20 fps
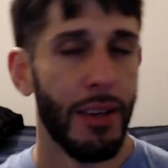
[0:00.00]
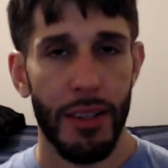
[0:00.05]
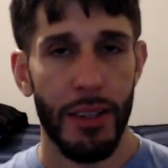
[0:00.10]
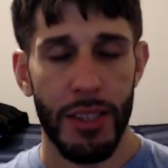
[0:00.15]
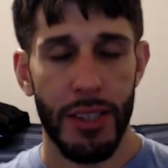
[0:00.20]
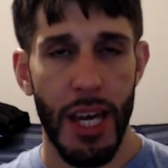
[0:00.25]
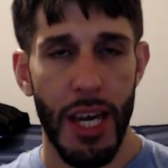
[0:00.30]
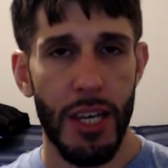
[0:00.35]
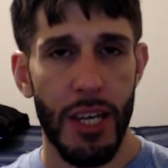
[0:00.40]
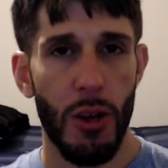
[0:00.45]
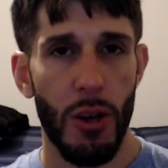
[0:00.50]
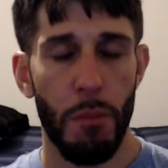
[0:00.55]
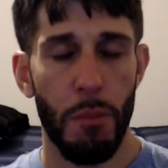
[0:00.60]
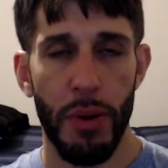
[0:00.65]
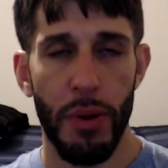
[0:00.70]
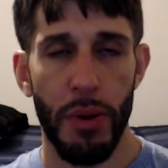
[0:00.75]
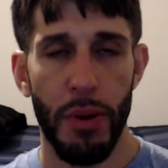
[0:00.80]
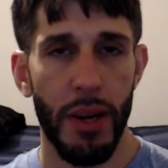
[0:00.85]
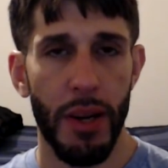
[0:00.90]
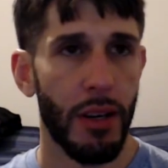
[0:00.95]
take your
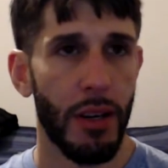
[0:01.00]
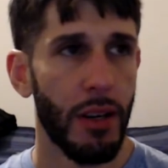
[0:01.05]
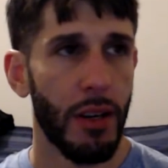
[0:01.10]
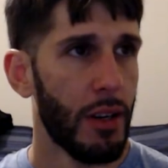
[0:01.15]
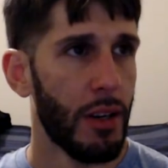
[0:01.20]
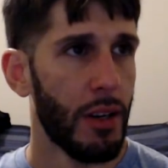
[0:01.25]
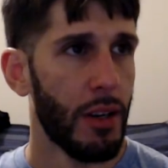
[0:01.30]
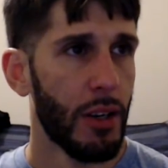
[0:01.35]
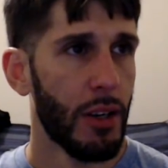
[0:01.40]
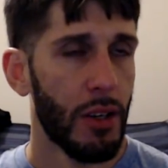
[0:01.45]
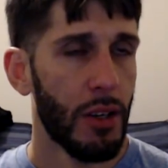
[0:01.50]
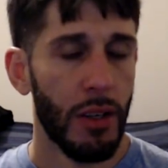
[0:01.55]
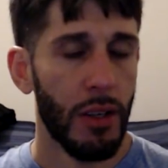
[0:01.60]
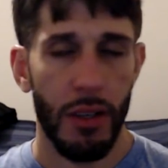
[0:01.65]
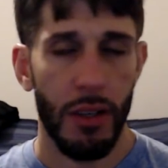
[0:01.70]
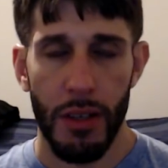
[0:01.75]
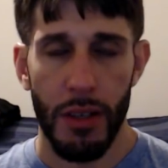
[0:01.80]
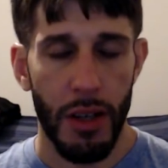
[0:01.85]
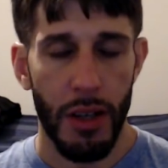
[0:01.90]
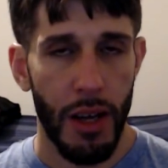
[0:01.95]
pick.
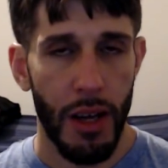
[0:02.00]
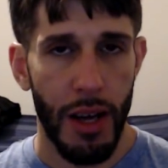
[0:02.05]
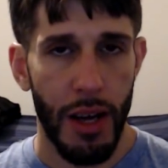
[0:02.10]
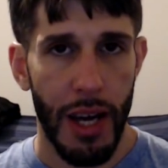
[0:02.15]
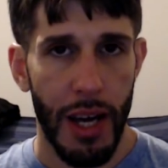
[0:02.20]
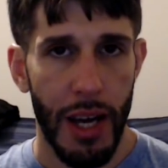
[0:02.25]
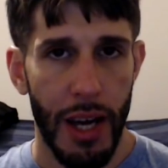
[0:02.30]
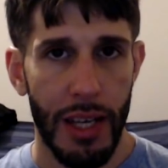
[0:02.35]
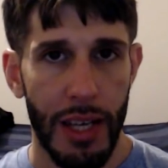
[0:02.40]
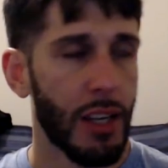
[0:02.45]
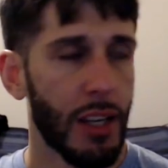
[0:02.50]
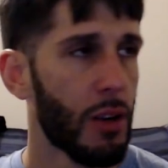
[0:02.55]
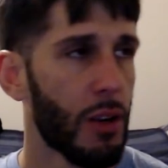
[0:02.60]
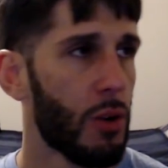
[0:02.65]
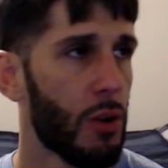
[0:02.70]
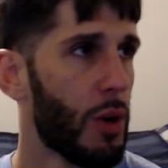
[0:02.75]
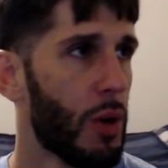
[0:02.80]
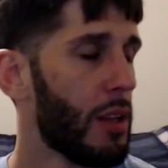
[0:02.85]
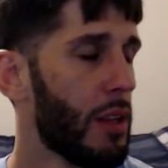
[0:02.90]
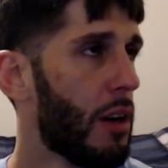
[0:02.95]
I can think of
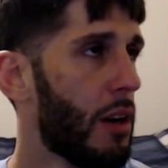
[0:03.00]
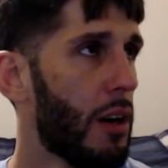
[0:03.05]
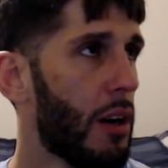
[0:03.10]
what